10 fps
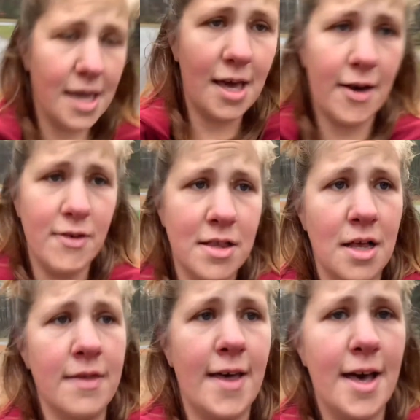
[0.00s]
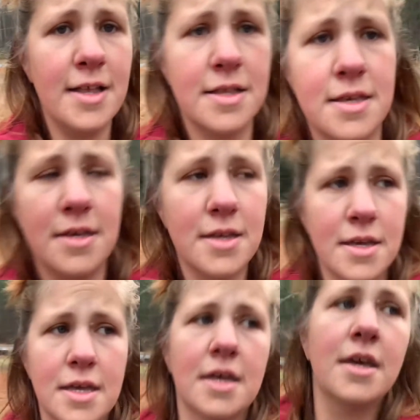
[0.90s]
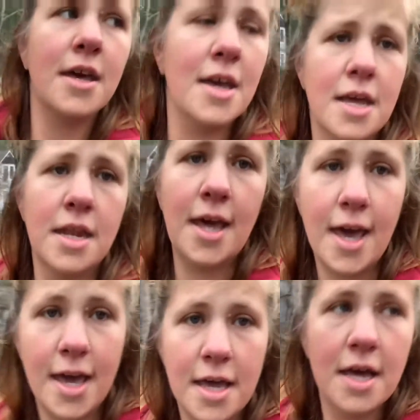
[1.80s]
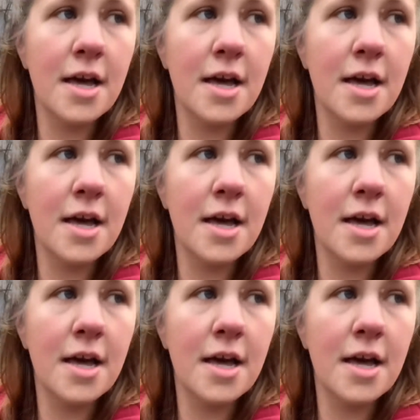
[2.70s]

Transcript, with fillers: Haven't done that in a